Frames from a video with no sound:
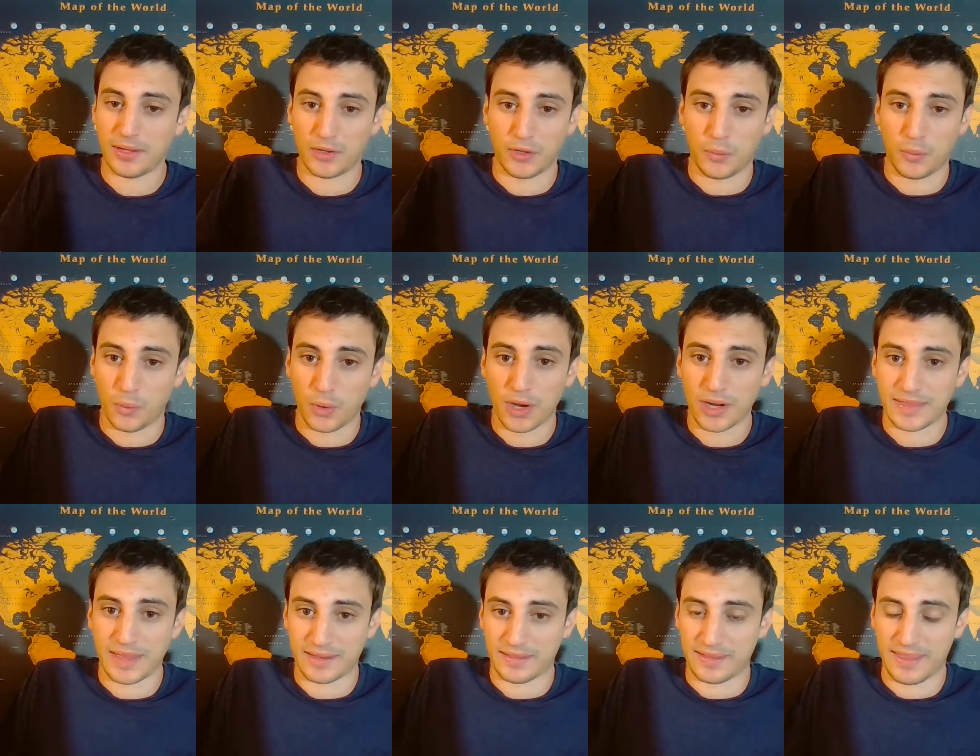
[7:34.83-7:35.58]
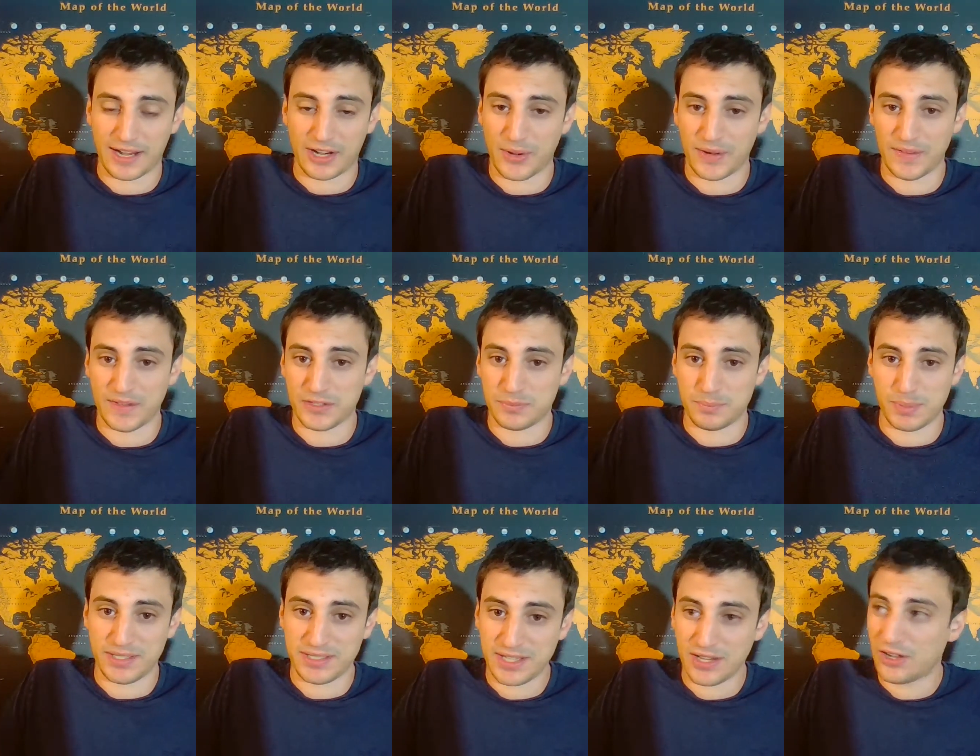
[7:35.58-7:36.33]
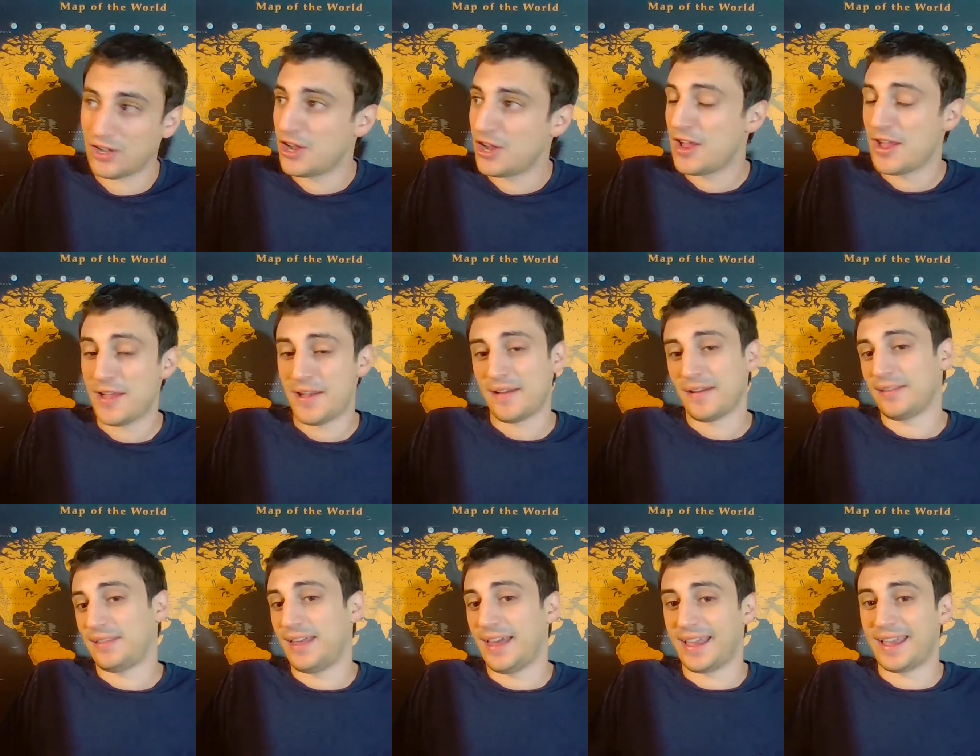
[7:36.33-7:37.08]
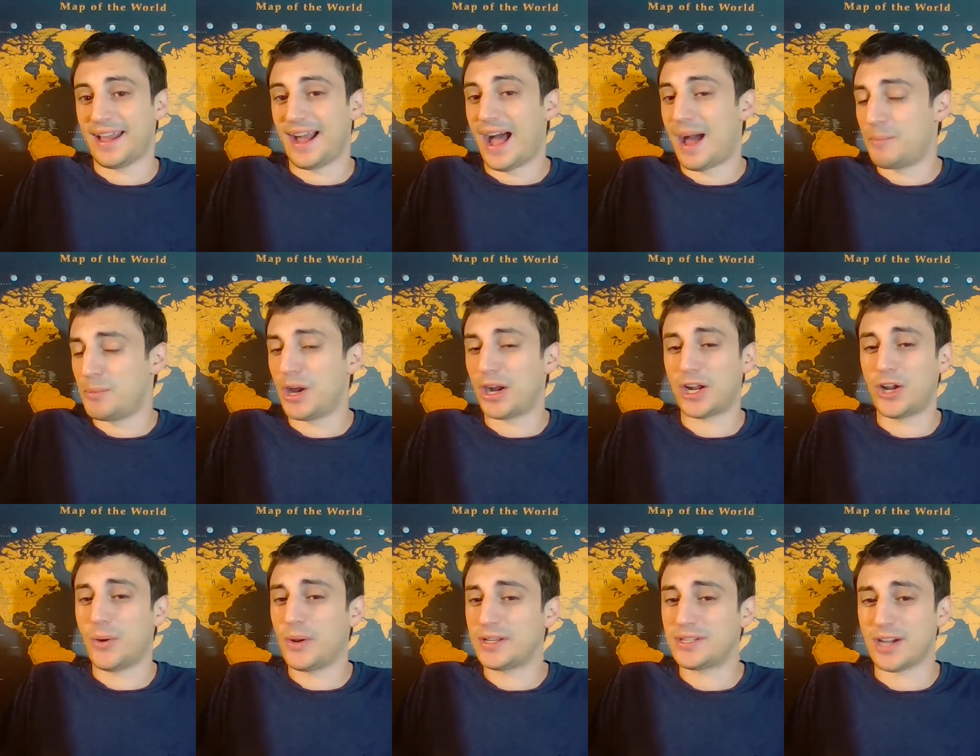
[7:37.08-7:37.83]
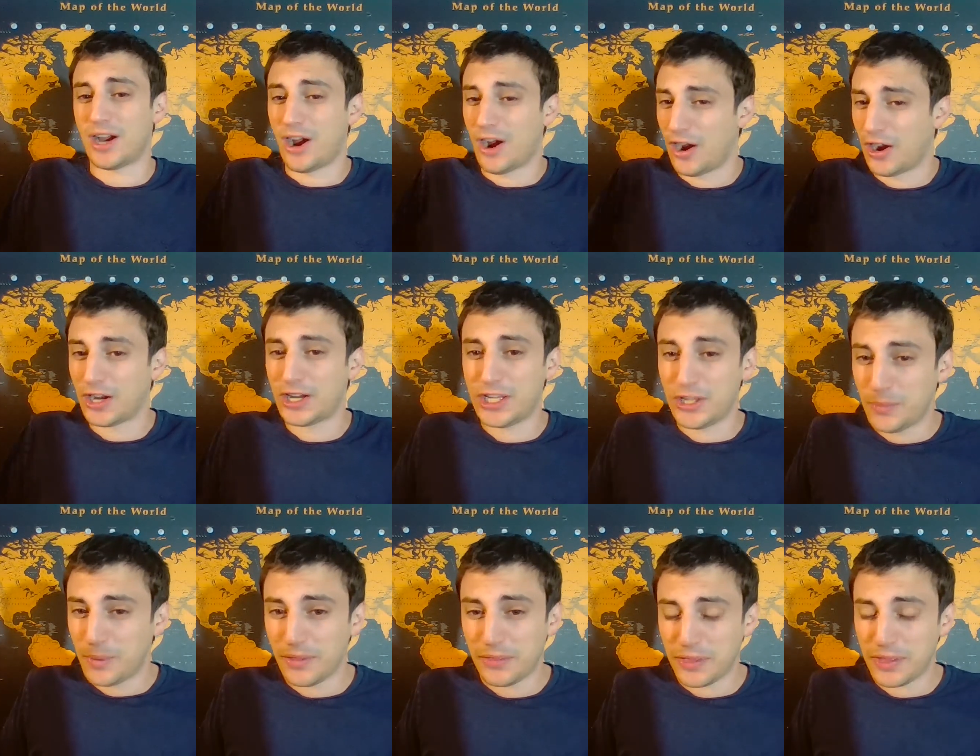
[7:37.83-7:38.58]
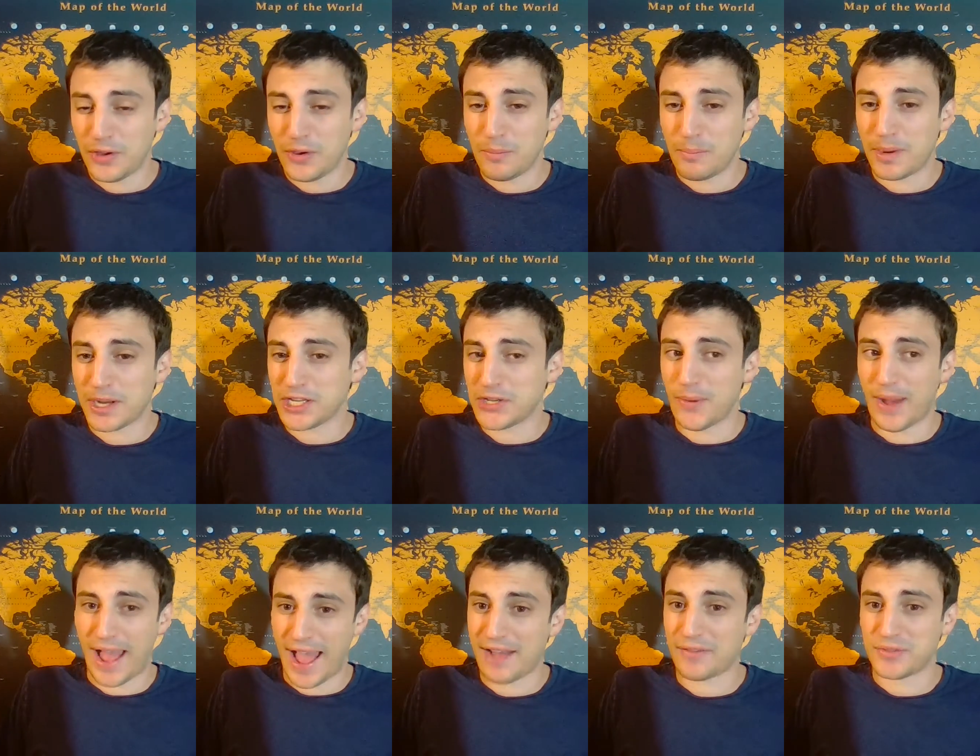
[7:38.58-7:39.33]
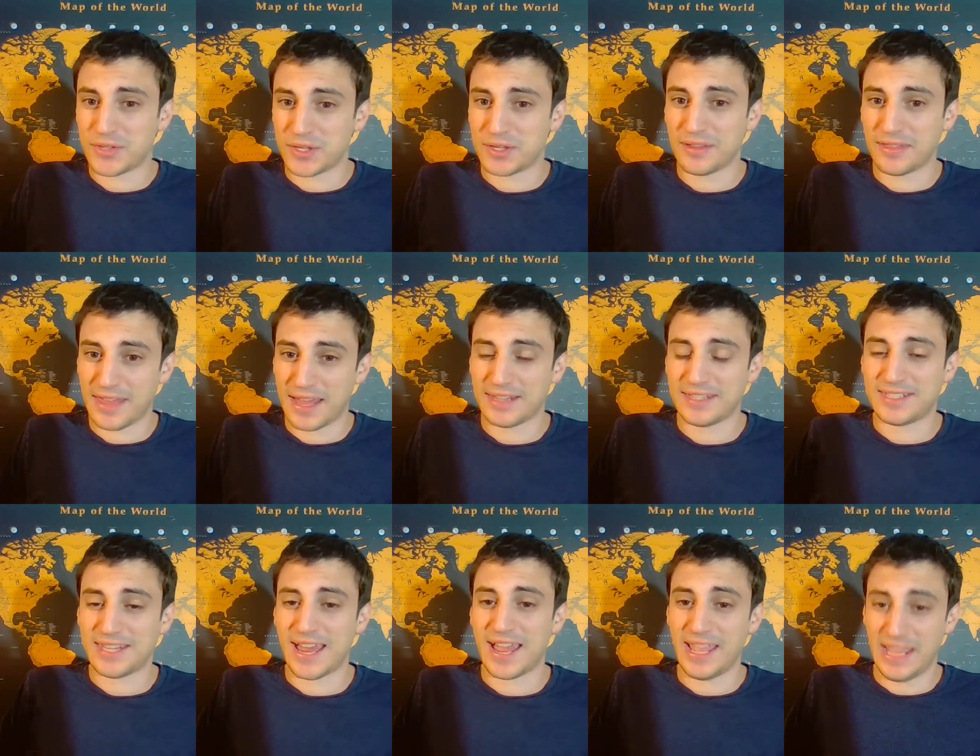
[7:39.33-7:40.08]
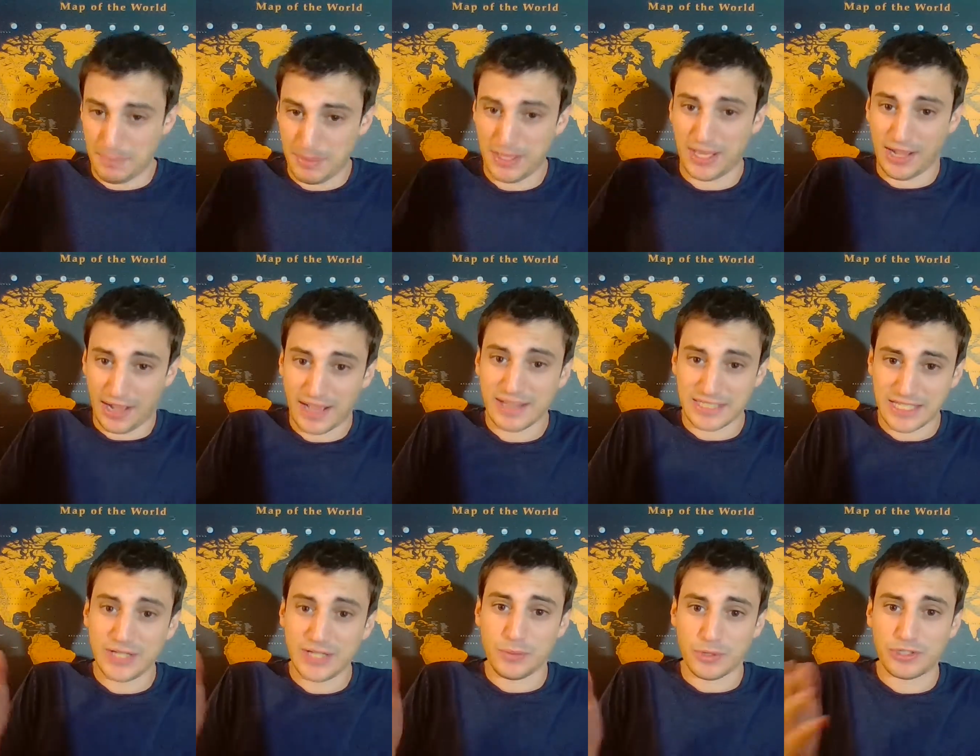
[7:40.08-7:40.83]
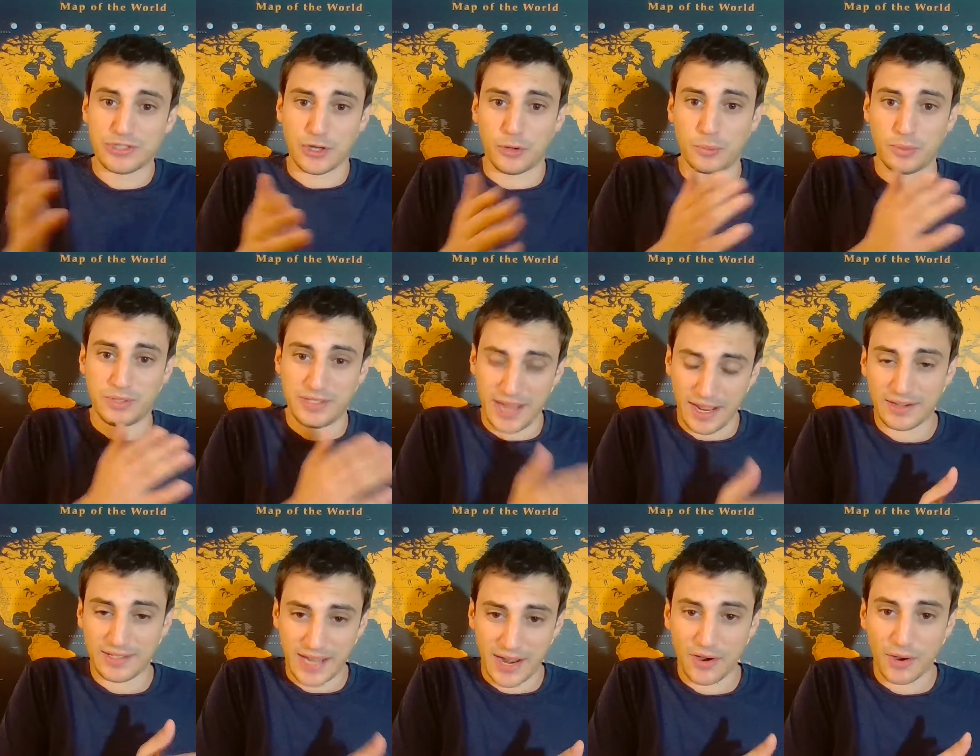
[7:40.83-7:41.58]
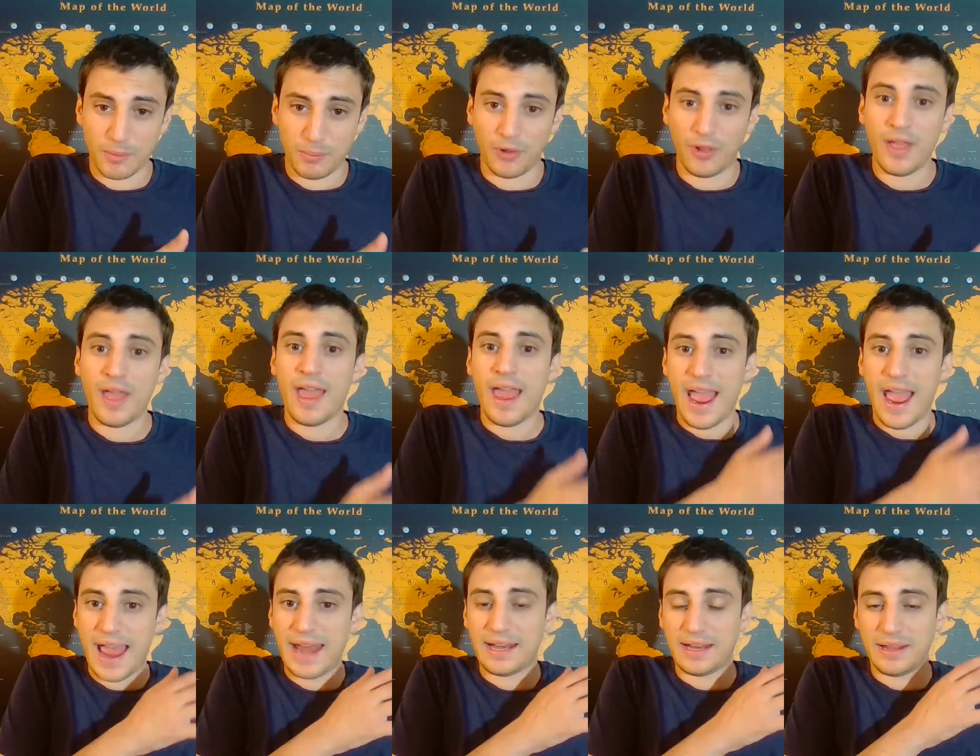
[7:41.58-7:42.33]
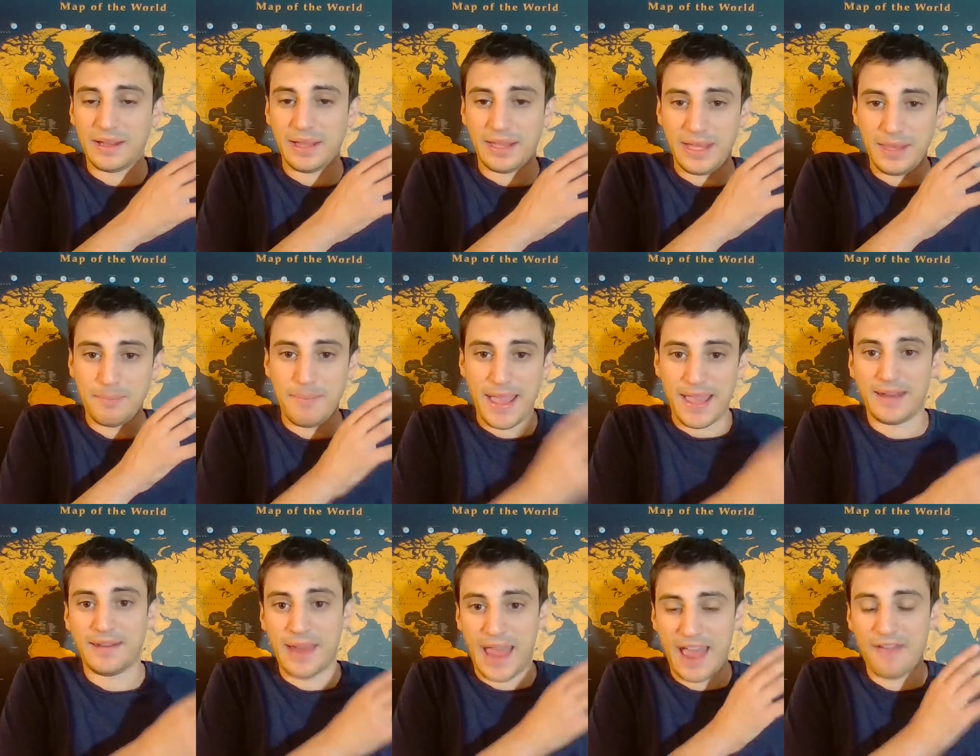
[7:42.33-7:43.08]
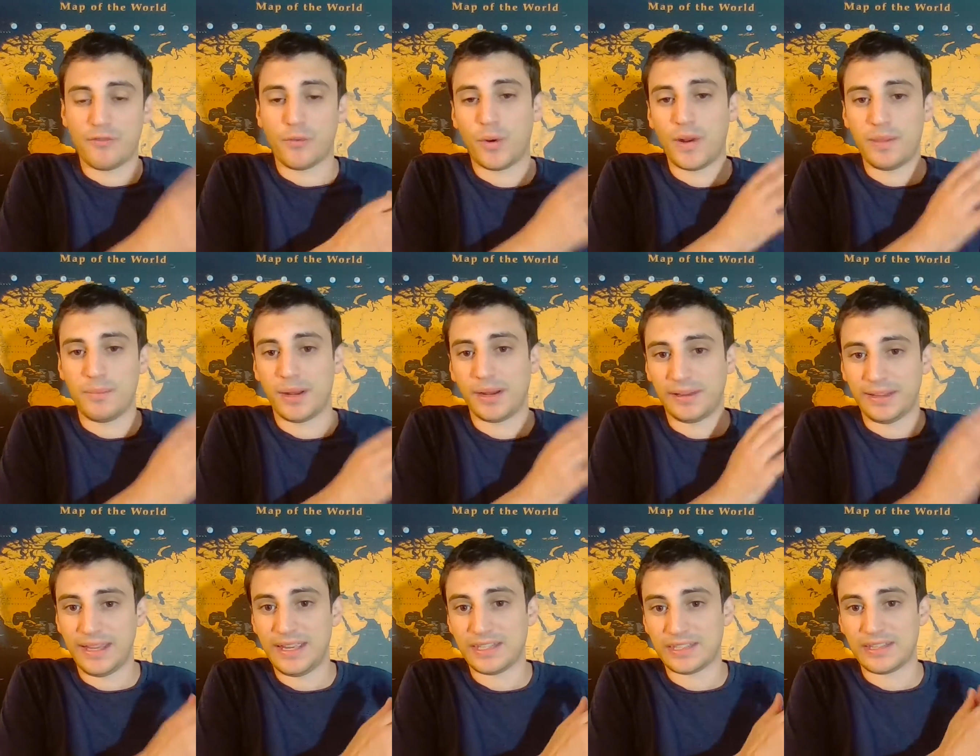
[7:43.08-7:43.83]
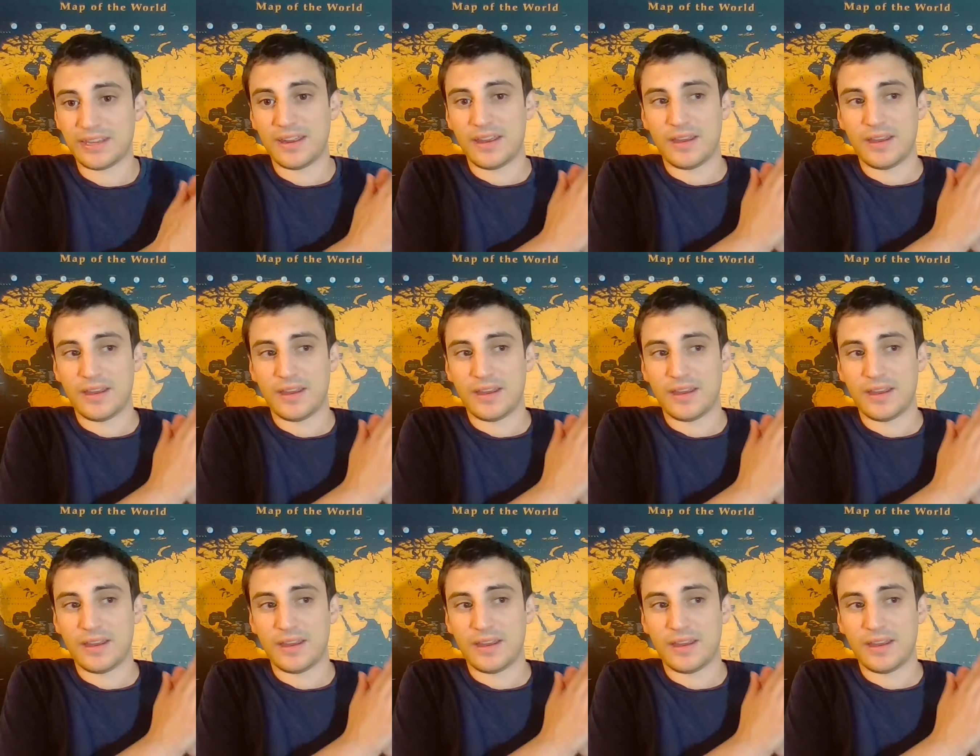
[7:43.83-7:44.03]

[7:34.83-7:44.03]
work that created this peace deal, like, I'm not going to argue with you, but you have to then say, because he was so terrible and he made everyone in the Middle East